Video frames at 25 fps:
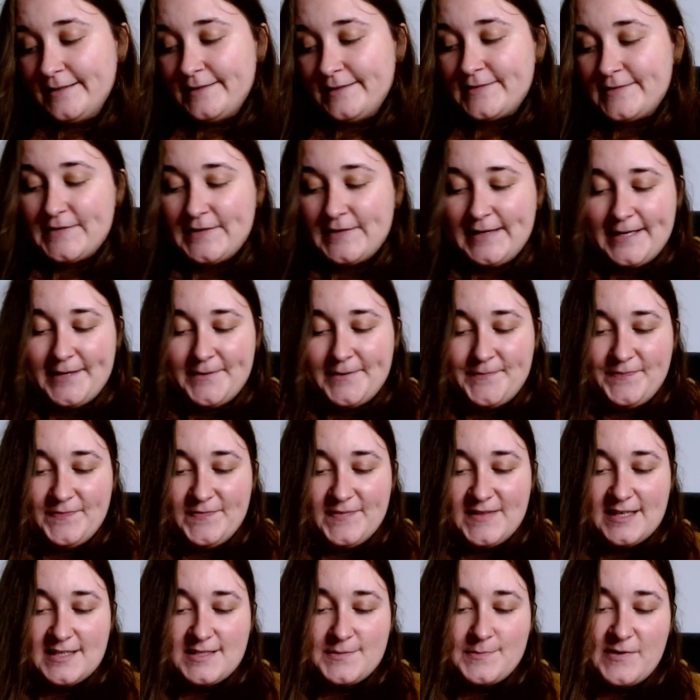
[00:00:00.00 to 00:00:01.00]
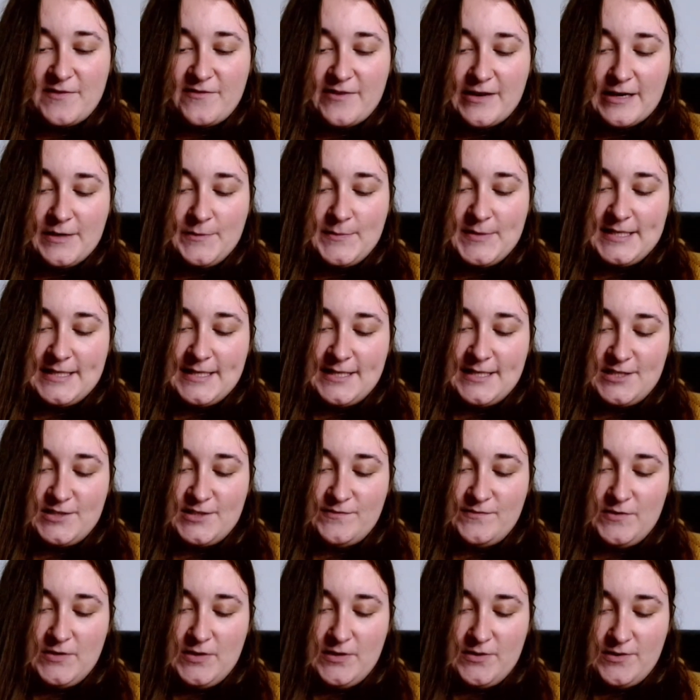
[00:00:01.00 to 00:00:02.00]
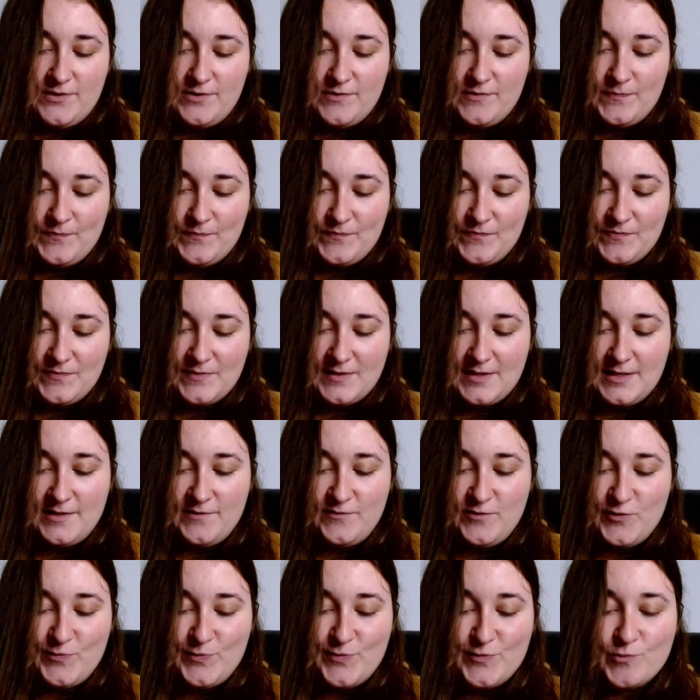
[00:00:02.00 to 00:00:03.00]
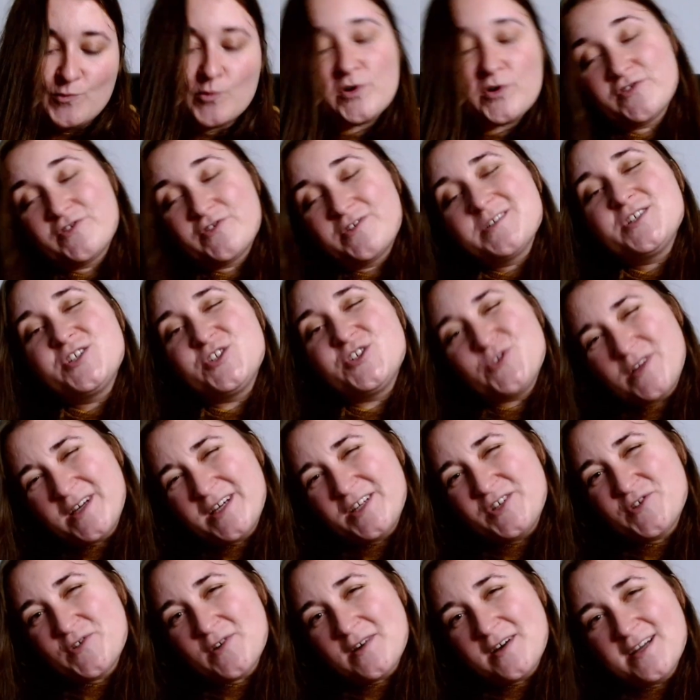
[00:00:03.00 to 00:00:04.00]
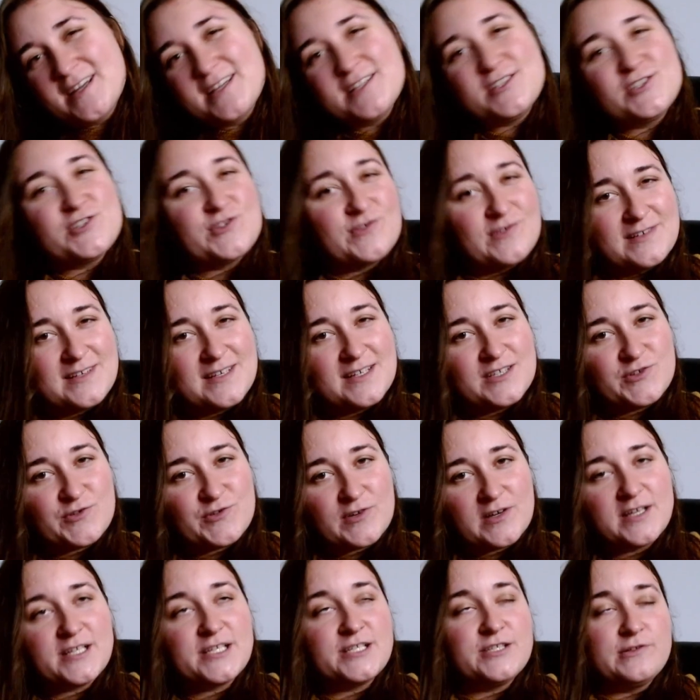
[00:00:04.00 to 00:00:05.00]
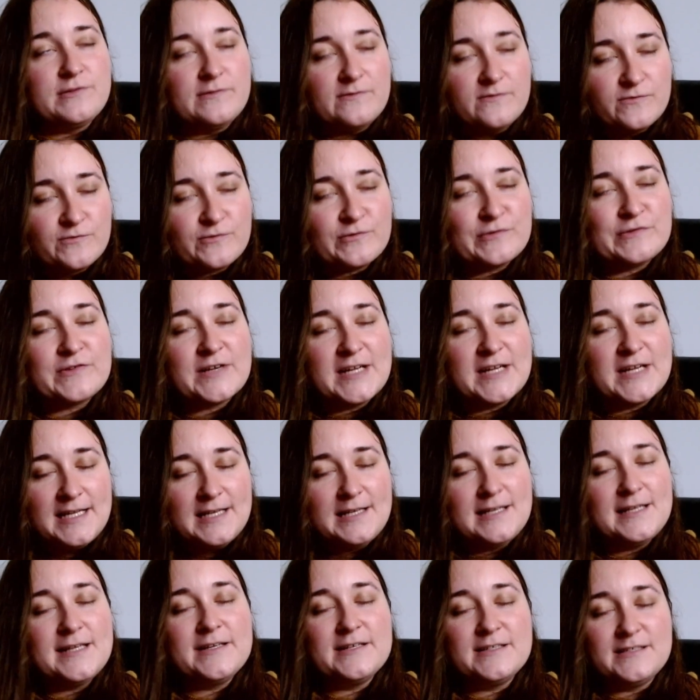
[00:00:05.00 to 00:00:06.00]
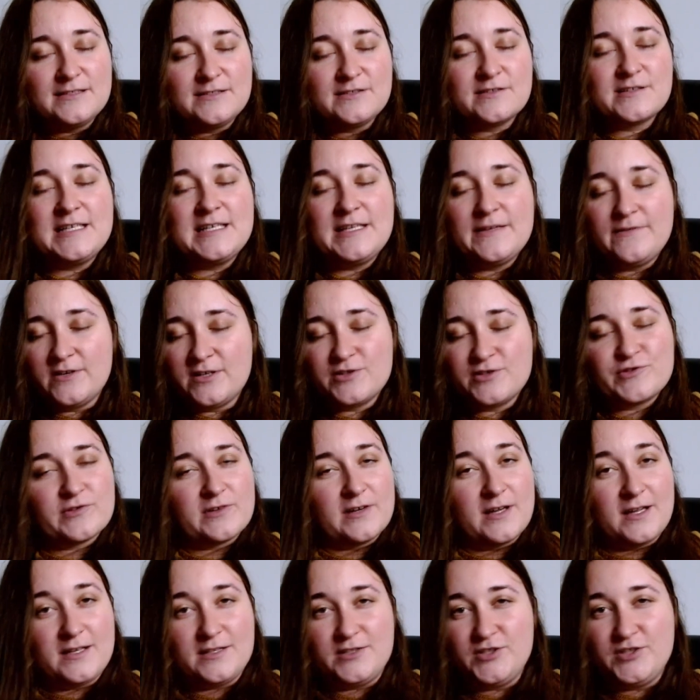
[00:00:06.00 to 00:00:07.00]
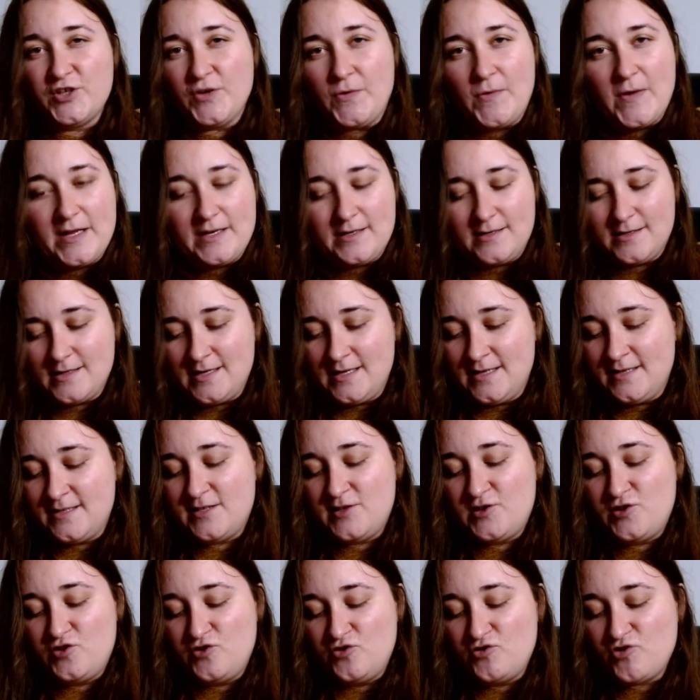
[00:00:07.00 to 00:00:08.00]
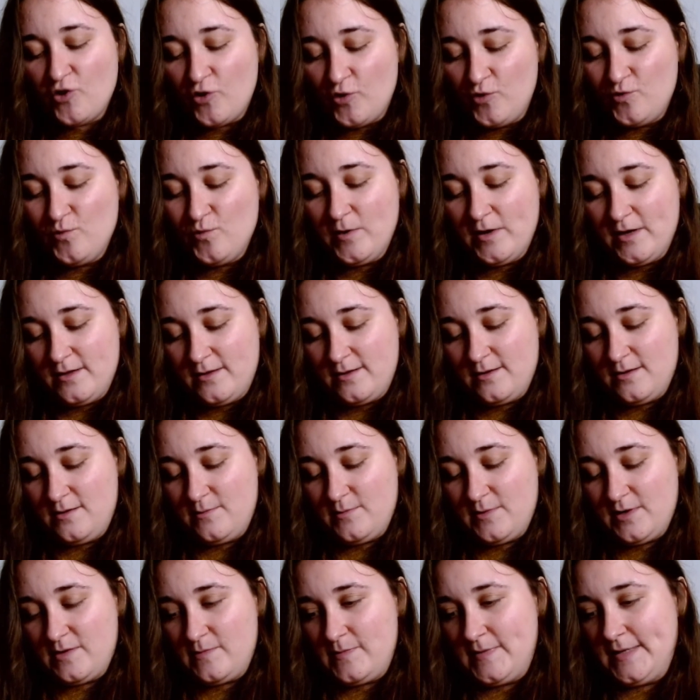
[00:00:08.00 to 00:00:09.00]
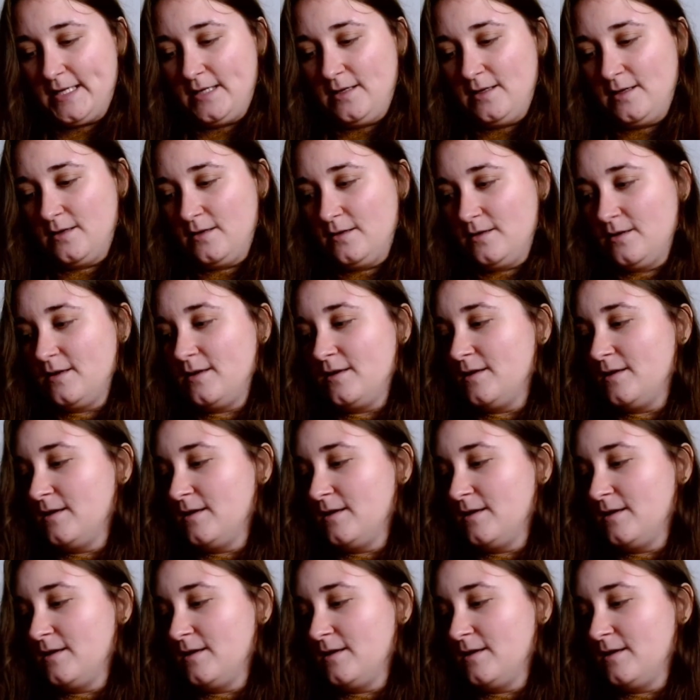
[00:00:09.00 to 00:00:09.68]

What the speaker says: So yeah, that's my recommendation for you. If you've been wondering, should I try it? Shouldn't I try it? Really, give it a try. Do it. It's so worth it in my opinion.